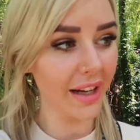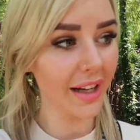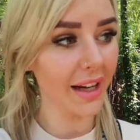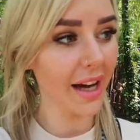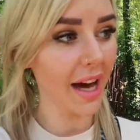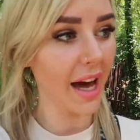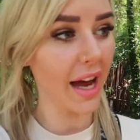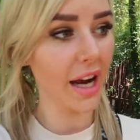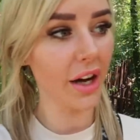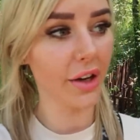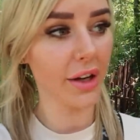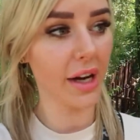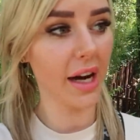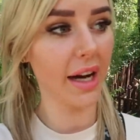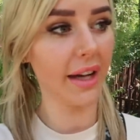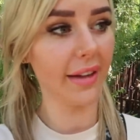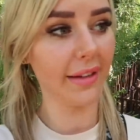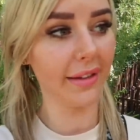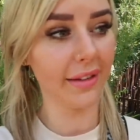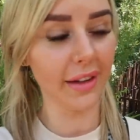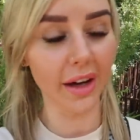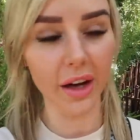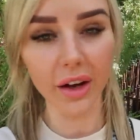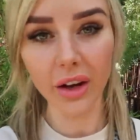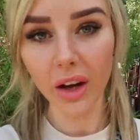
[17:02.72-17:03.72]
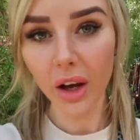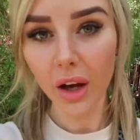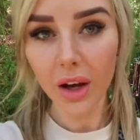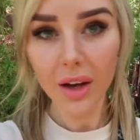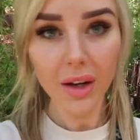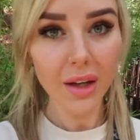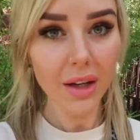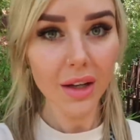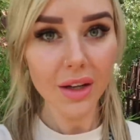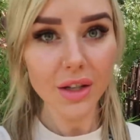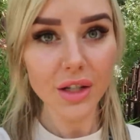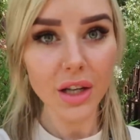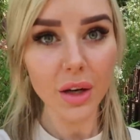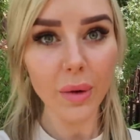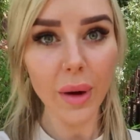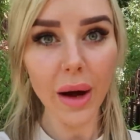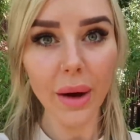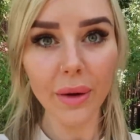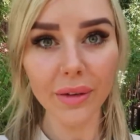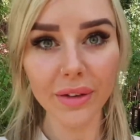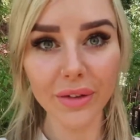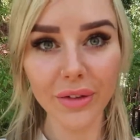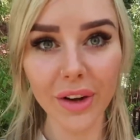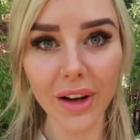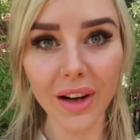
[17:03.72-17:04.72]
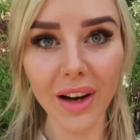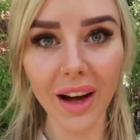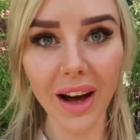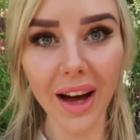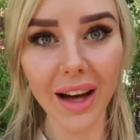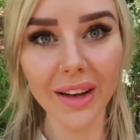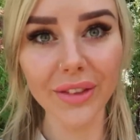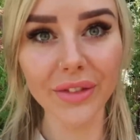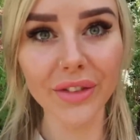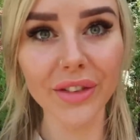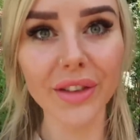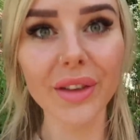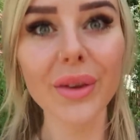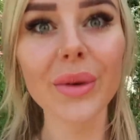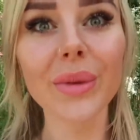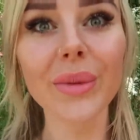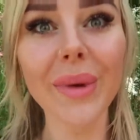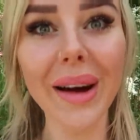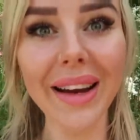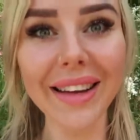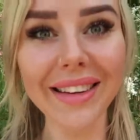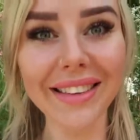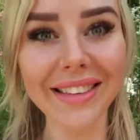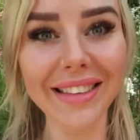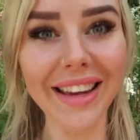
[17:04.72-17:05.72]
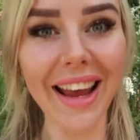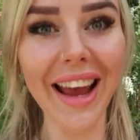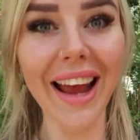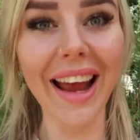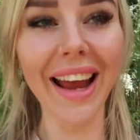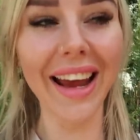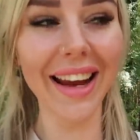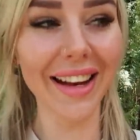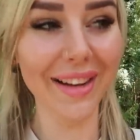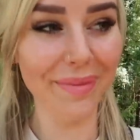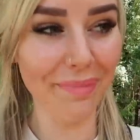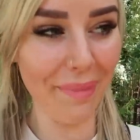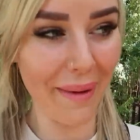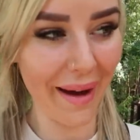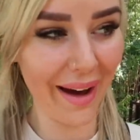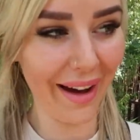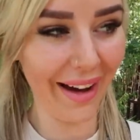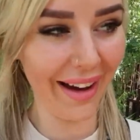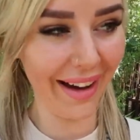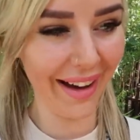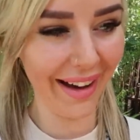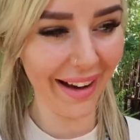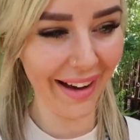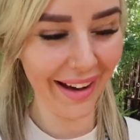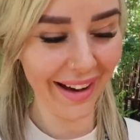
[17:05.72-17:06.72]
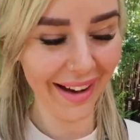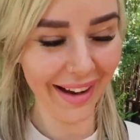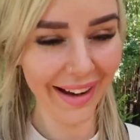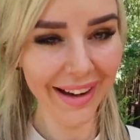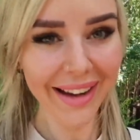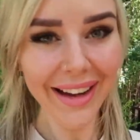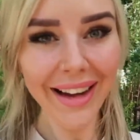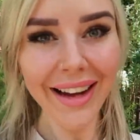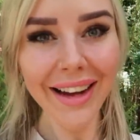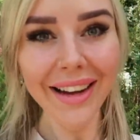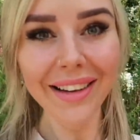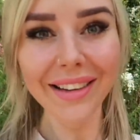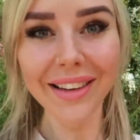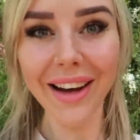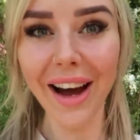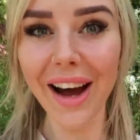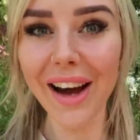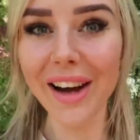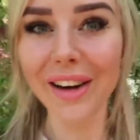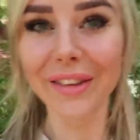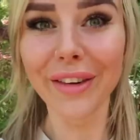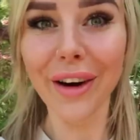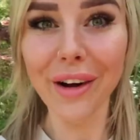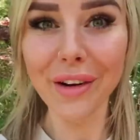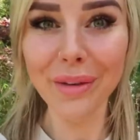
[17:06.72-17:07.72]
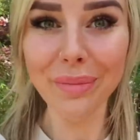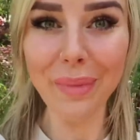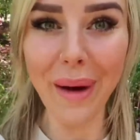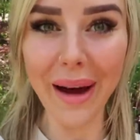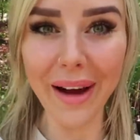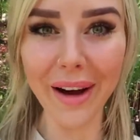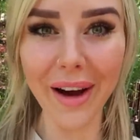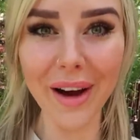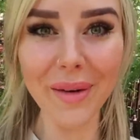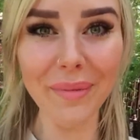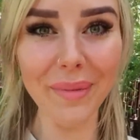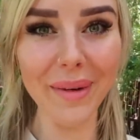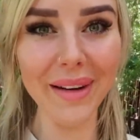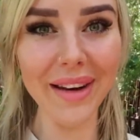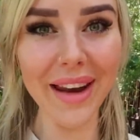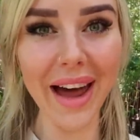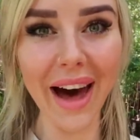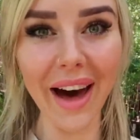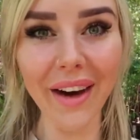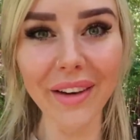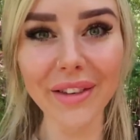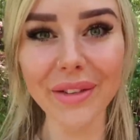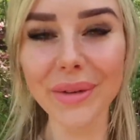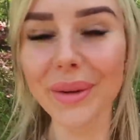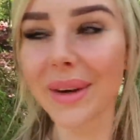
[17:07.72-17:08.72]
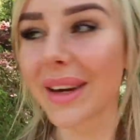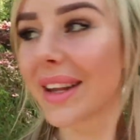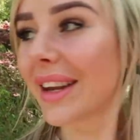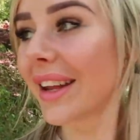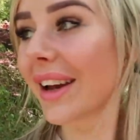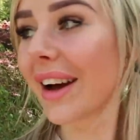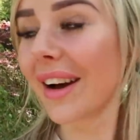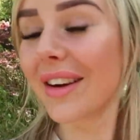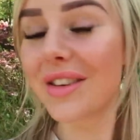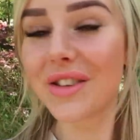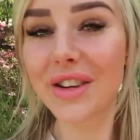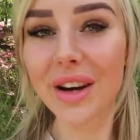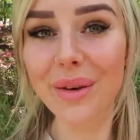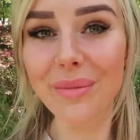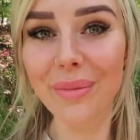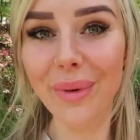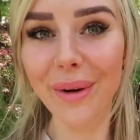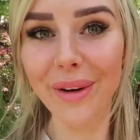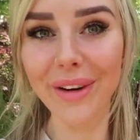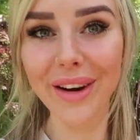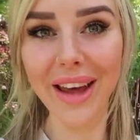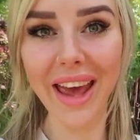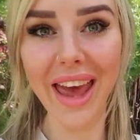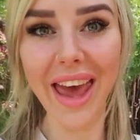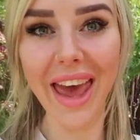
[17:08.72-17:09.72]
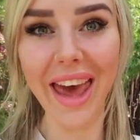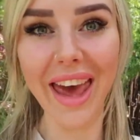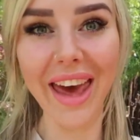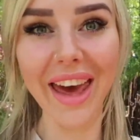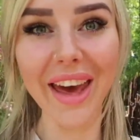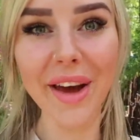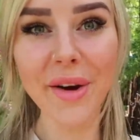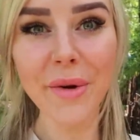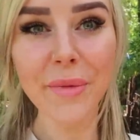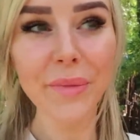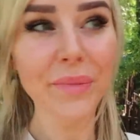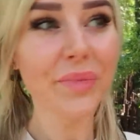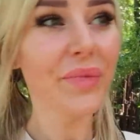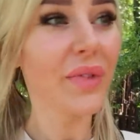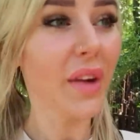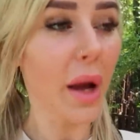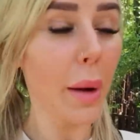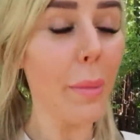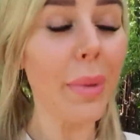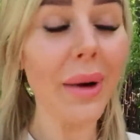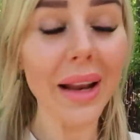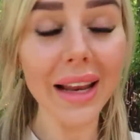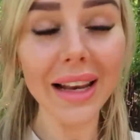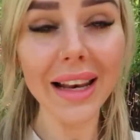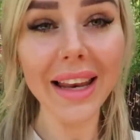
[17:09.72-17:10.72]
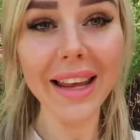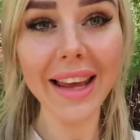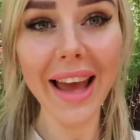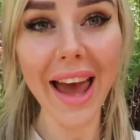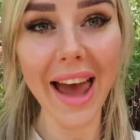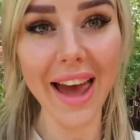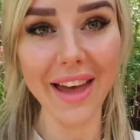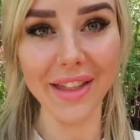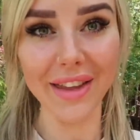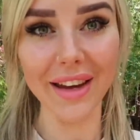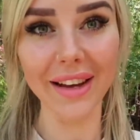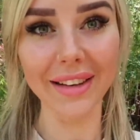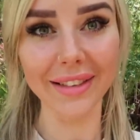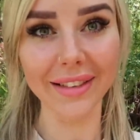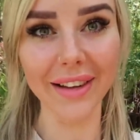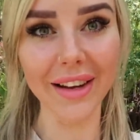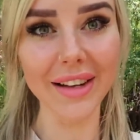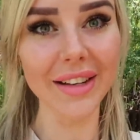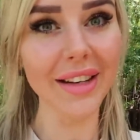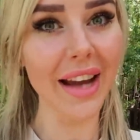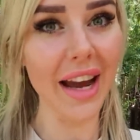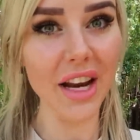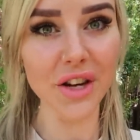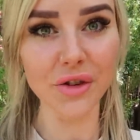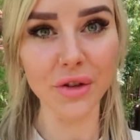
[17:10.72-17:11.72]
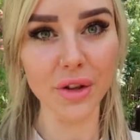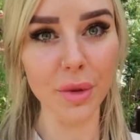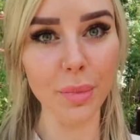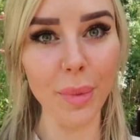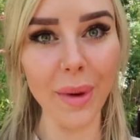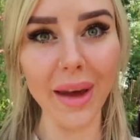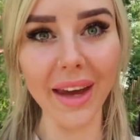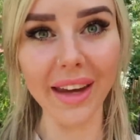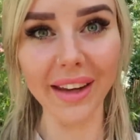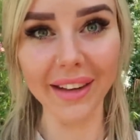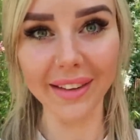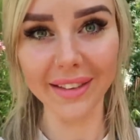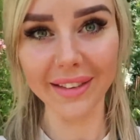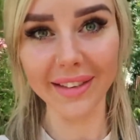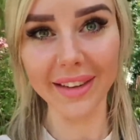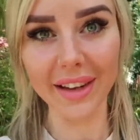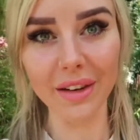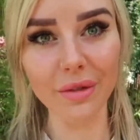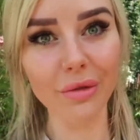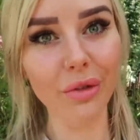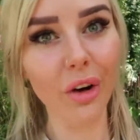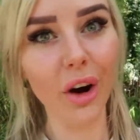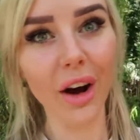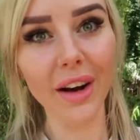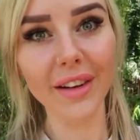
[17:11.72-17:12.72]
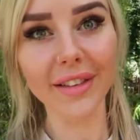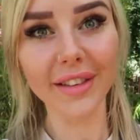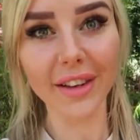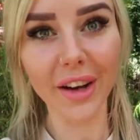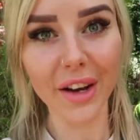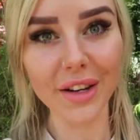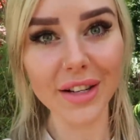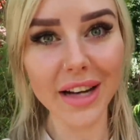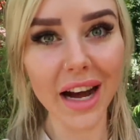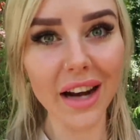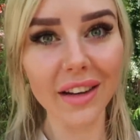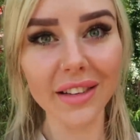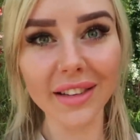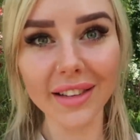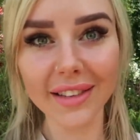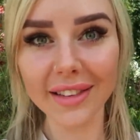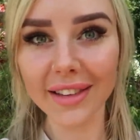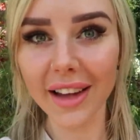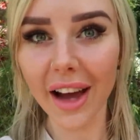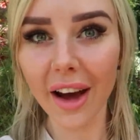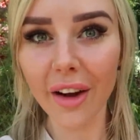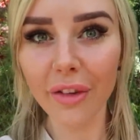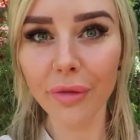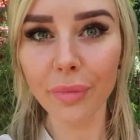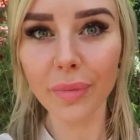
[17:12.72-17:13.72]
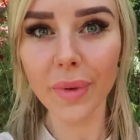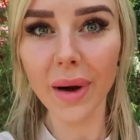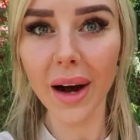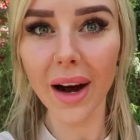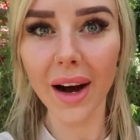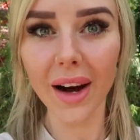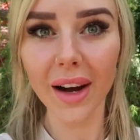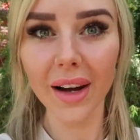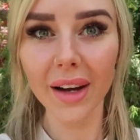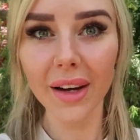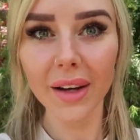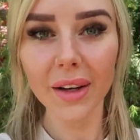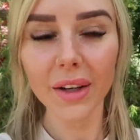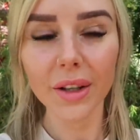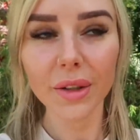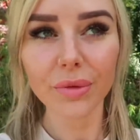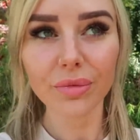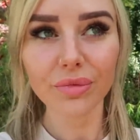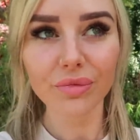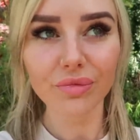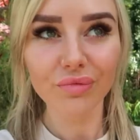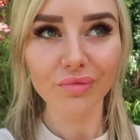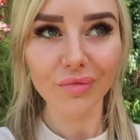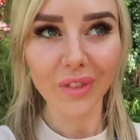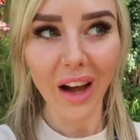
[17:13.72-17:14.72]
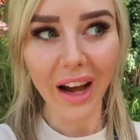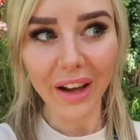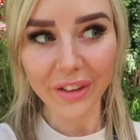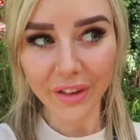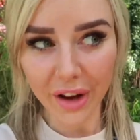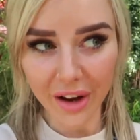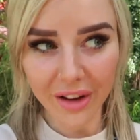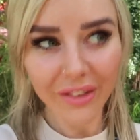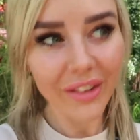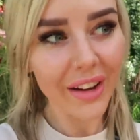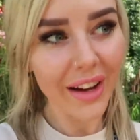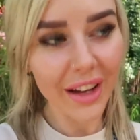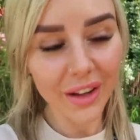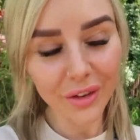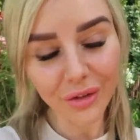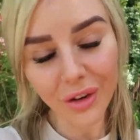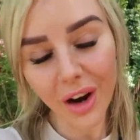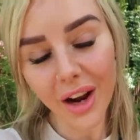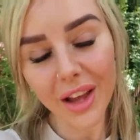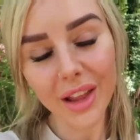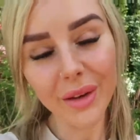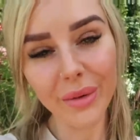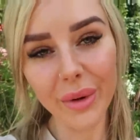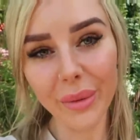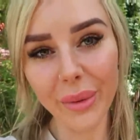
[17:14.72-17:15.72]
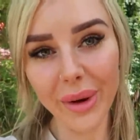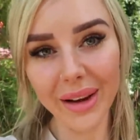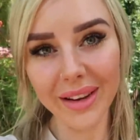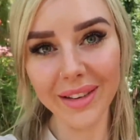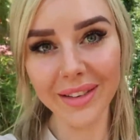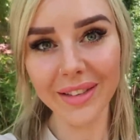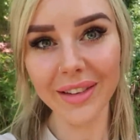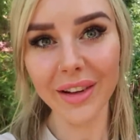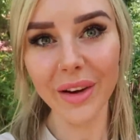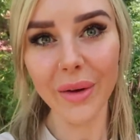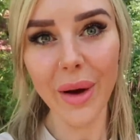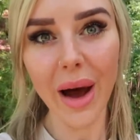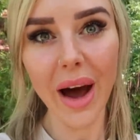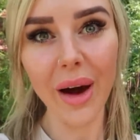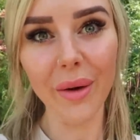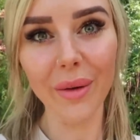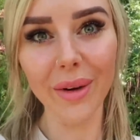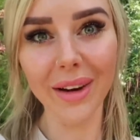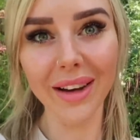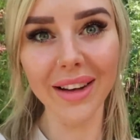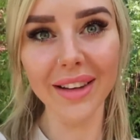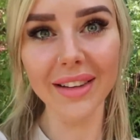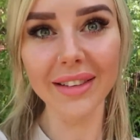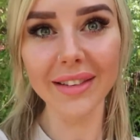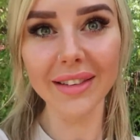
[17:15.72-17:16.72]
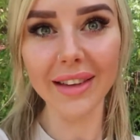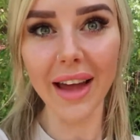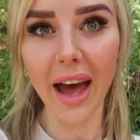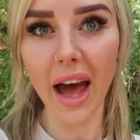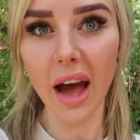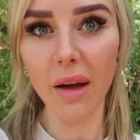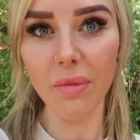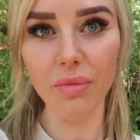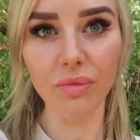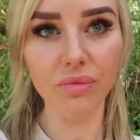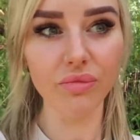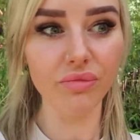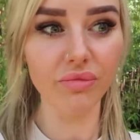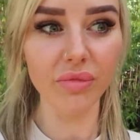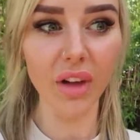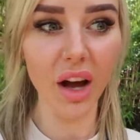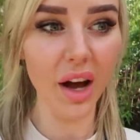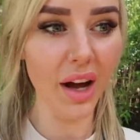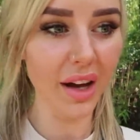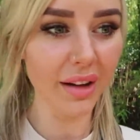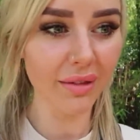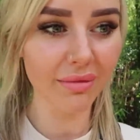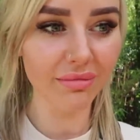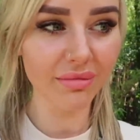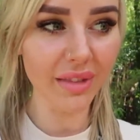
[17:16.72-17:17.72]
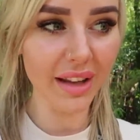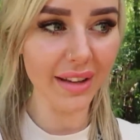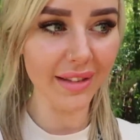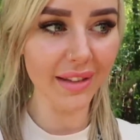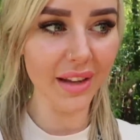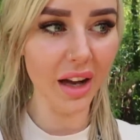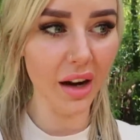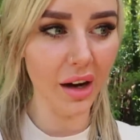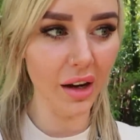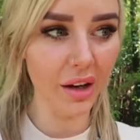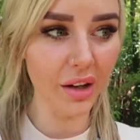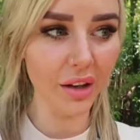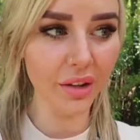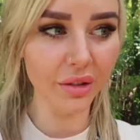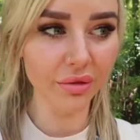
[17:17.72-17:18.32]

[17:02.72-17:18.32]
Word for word: Okay, great. So two hours of our lives wasted. Tiger Rock's back open now, so we're gonna go jump on here. Completely get that it's like nature of the beast and rides go down and stuff, but I don't think it's right that we waste two hours and like there's no